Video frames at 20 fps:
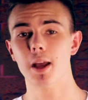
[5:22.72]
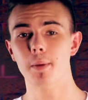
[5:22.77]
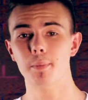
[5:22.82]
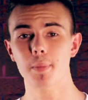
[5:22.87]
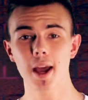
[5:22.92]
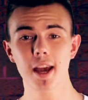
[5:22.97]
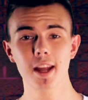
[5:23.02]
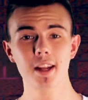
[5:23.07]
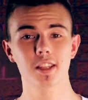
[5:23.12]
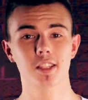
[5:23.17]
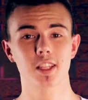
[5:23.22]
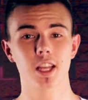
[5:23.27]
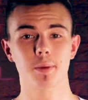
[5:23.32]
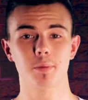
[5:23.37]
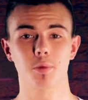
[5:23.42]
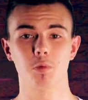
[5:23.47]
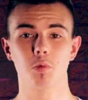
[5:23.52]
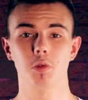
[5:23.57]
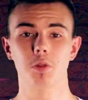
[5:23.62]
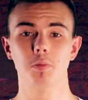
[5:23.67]
a bad
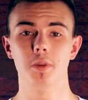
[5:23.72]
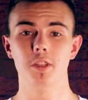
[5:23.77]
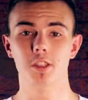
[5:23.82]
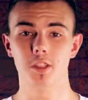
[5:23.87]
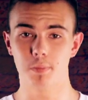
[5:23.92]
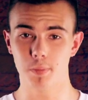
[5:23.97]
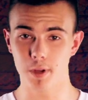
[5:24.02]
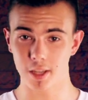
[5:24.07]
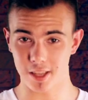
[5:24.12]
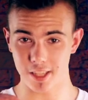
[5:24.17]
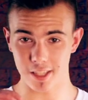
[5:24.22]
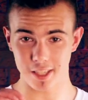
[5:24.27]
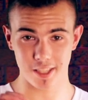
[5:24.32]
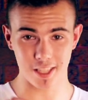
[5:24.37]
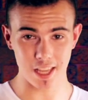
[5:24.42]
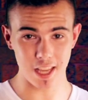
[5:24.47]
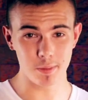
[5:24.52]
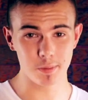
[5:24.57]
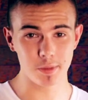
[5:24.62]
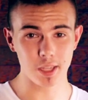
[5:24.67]
example would be to pick the
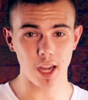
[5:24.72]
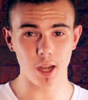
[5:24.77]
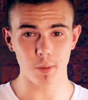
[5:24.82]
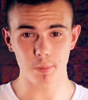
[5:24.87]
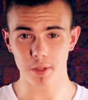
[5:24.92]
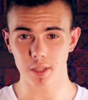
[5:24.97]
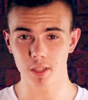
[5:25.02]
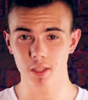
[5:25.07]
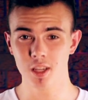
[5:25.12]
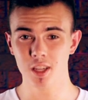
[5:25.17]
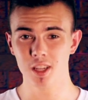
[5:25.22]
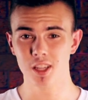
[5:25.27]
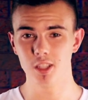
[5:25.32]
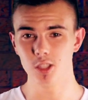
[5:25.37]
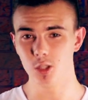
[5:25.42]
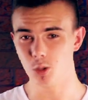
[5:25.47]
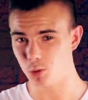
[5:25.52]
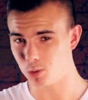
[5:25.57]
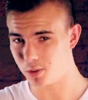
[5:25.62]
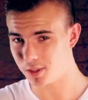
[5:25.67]
same topic,
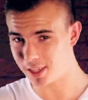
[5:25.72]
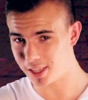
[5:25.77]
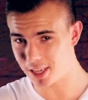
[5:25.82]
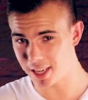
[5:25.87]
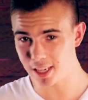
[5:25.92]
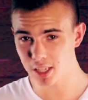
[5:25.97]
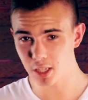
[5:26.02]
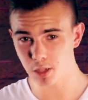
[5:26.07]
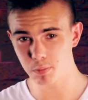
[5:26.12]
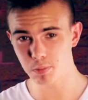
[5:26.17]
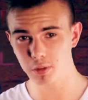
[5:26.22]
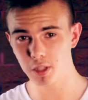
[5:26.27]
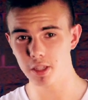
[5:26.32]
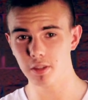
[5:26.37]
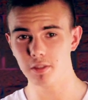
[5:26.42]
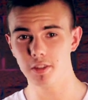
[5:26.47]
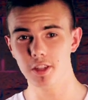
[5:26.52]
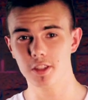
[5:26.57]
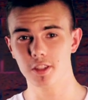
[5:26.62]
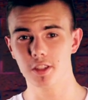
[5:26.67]
do
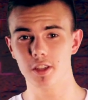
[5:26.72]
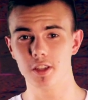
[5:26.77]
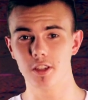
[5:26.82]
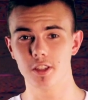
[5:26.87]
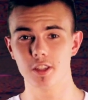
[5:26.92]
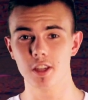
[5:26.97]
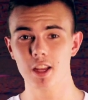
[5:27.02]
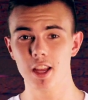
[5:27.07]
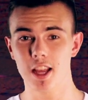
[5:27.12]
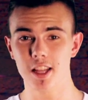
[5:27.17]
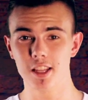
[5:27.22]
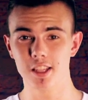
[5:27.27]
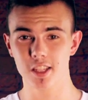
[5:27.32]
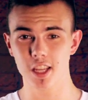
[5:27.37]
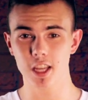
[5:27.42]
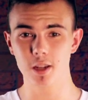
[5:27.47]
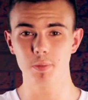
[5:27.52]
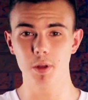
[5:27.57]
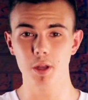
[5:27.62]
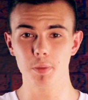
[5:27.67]
incomplete research, and
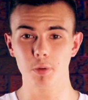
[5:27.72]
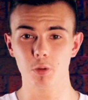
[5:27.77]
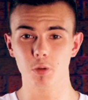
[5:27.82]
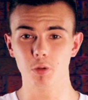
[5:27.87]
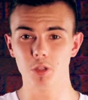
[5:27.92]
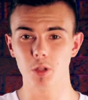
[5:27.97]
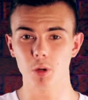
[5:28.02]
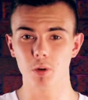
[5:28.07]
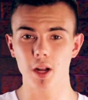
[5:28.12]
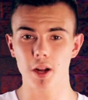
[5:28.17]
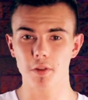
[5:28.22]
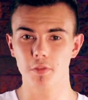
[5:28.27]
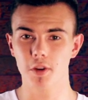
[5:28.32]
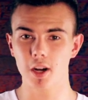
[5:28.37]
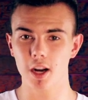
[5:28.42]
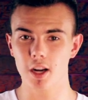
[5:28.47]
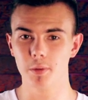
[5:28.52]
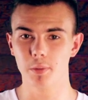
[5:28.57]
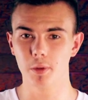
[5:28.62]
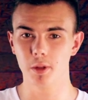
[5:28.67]
cite people who don't have
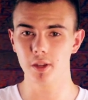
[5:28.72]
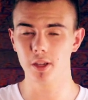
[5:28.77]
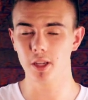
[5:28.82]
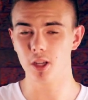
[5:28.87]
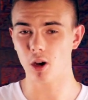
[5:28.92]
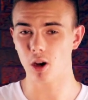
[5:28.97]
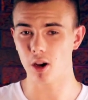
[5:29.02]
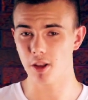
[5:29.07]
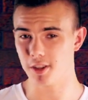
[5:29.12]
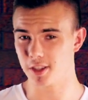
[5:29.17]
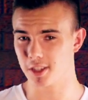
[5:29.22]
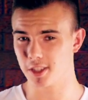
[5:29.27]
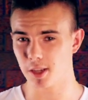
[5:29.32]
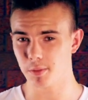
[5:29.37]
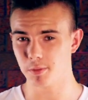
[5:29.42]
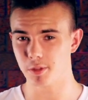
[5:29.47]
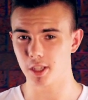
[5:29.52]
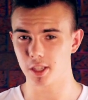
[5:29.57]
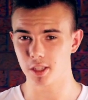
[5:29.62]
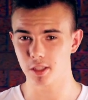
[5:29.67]
credibility on the
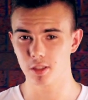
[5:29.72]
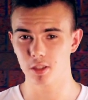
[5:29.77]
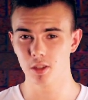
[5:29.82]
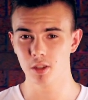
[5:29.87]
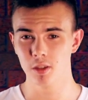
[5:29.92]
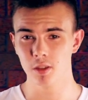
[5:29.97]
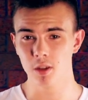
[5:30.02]
subject.